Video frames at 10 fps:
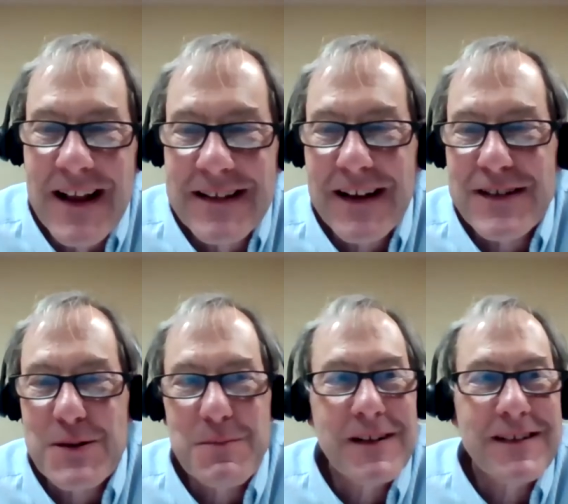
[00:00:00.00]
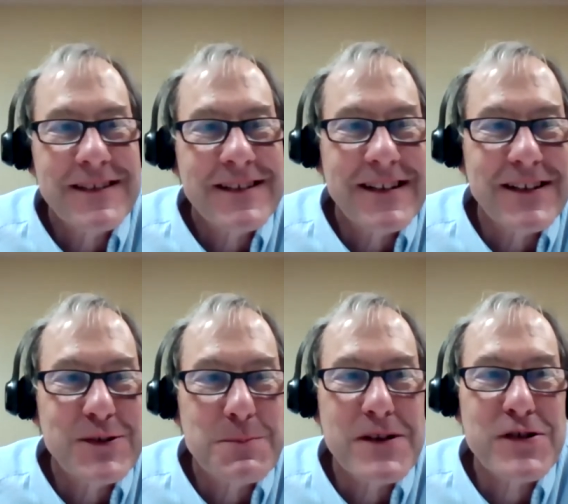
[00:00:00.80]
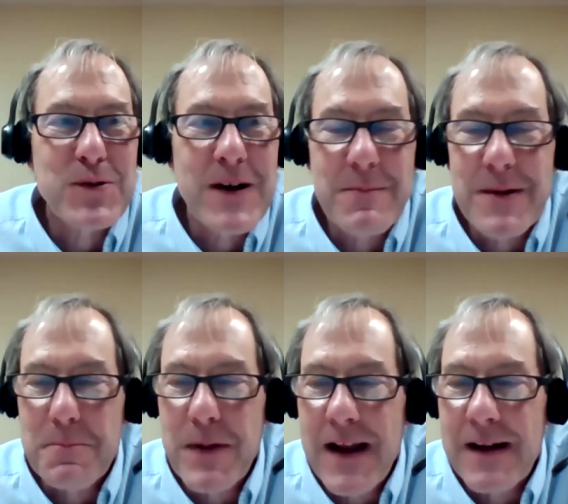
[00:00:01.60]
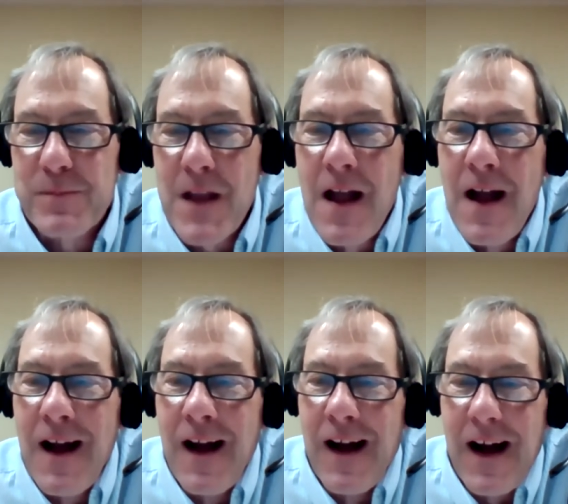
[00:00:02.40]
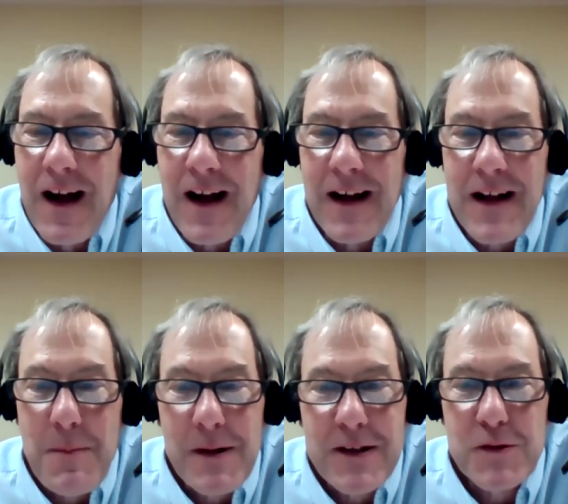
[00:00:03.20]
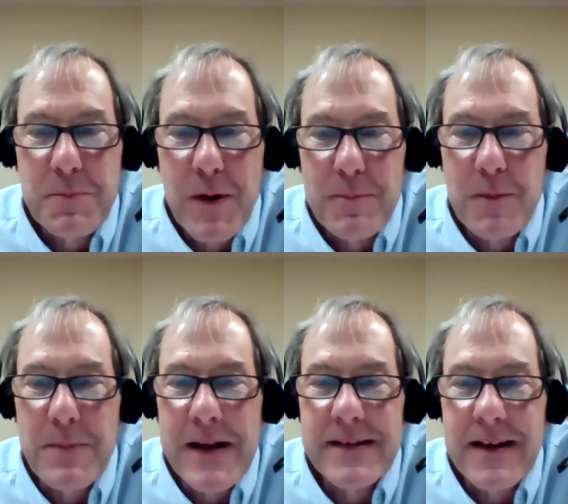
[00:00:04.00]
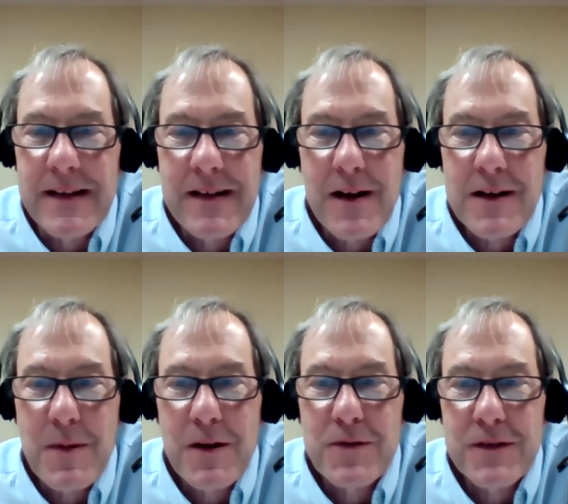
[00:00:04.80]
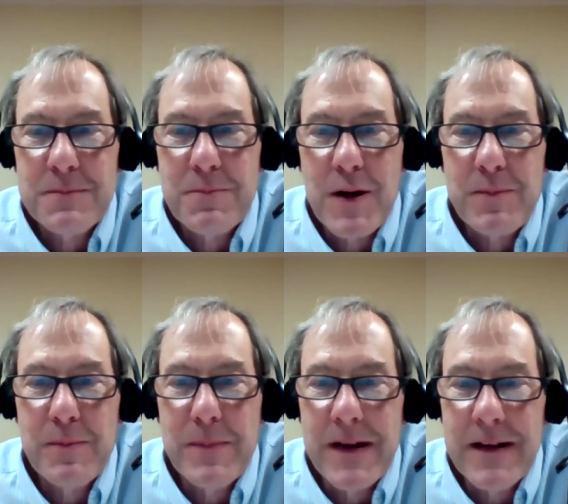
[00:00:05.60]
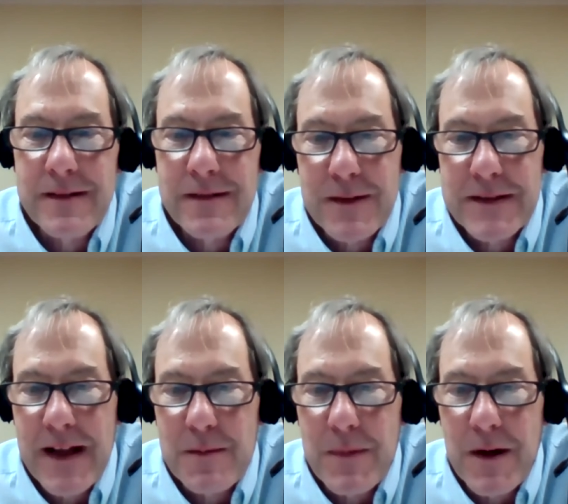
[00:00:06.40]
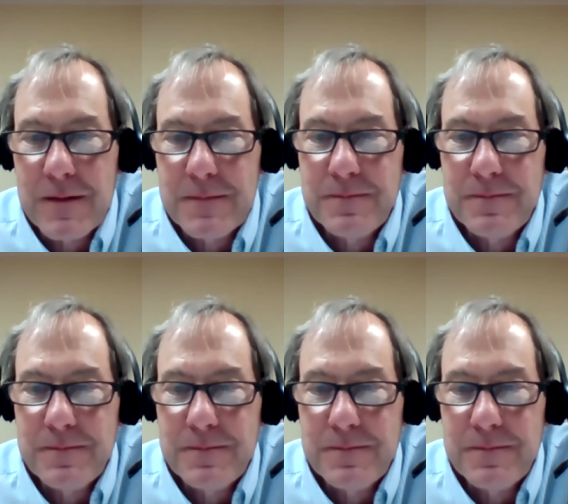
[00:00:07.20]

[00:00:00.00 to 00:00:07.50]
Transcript: touch them, they'll, they'll be screaming in pain. Uh, how about those purple beans? Can you talk about those purple beans? What's that about?